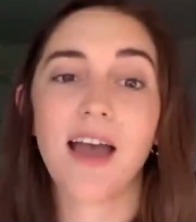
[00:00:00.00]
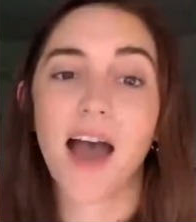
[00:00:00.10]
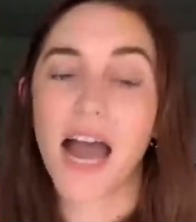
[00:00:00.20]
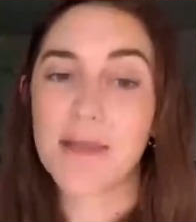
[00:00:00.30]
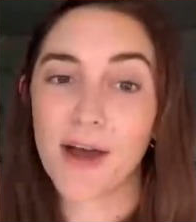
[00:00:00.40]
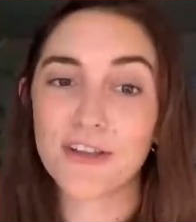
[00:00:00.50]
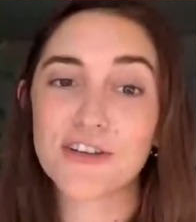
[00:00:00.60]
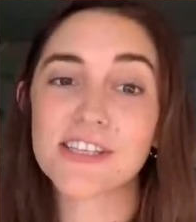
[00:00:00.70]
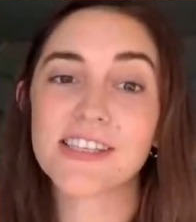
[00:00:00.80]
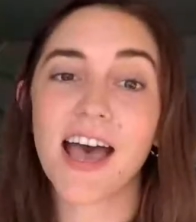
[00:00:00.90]
I'm on
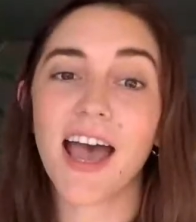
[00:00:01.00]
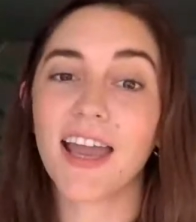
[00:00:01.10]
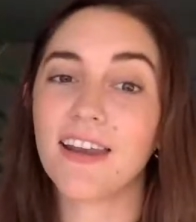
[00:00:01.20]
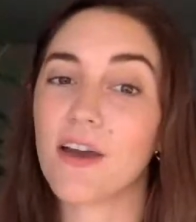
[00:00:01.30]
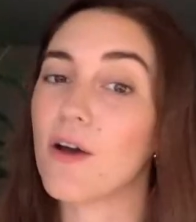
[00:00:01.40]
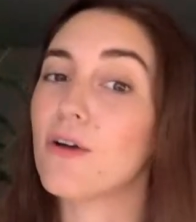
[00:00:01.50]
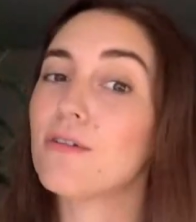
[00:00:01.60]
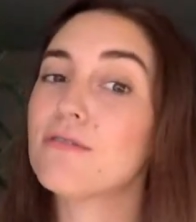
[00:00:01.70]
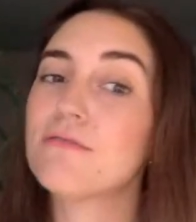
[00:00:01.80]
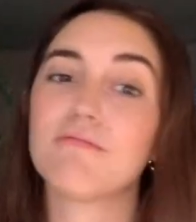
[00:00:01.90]
your side,
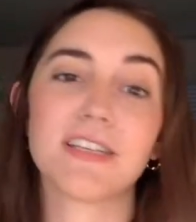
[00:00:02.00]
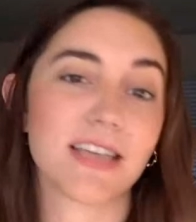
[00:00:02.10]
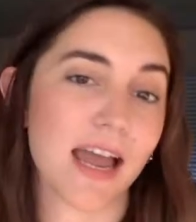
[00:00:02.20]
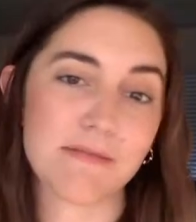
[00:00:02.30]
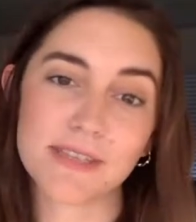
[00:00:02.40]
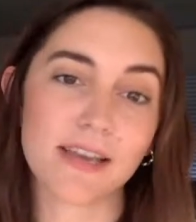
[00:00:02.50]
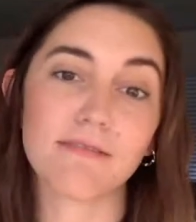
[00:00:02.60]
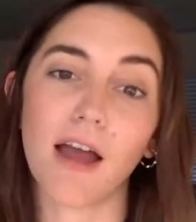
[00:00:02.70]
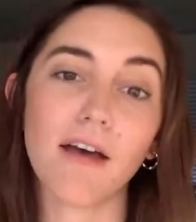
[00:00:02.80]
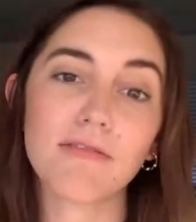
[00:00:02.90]
oh, when times get
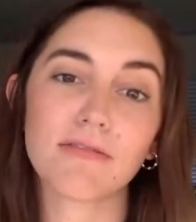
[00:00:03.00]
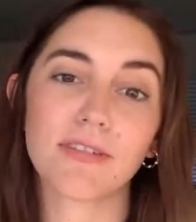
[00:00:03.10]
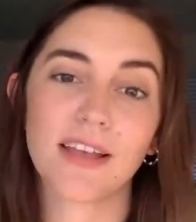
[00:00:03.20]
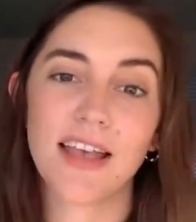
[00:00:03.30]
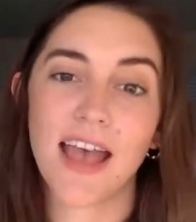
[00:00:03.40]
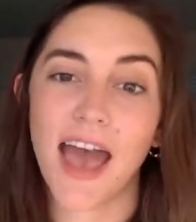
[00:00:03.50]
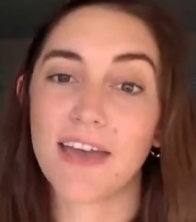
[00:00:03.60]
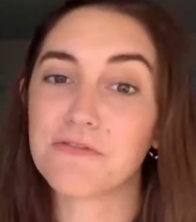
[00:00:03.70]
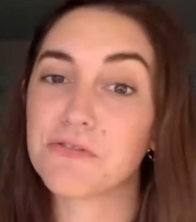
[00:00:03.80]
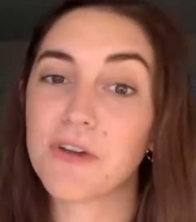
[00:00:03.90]
rough,
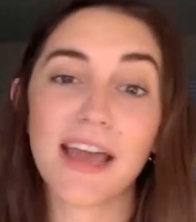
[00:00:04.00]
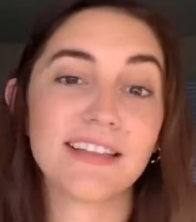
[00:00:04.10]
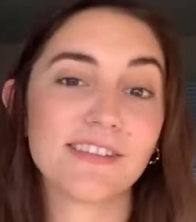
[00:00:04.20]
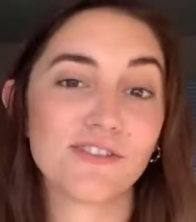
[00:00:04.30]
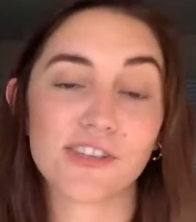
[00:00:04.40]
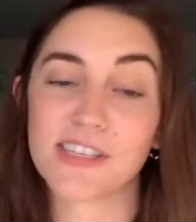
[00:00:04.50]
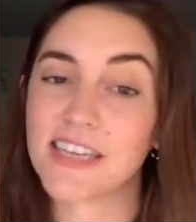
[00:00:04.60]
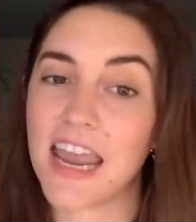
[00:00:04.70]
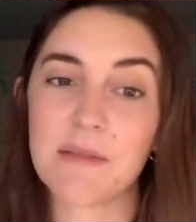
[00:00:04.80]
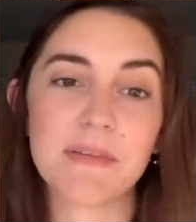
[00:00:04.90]
and friends just
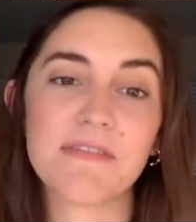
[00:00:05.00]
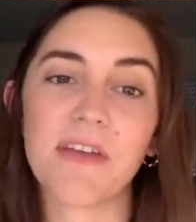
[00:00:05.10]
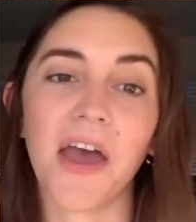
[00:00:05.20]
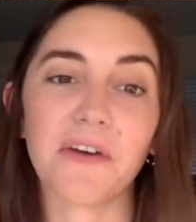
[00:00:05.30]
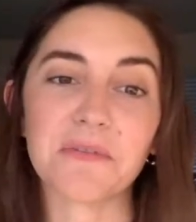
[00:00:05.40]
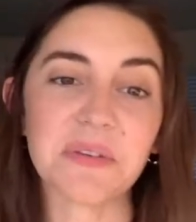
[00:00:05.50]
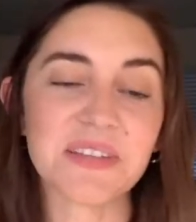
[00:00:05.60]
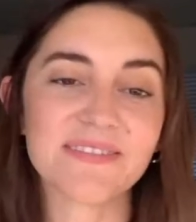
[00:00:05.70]
can't be found.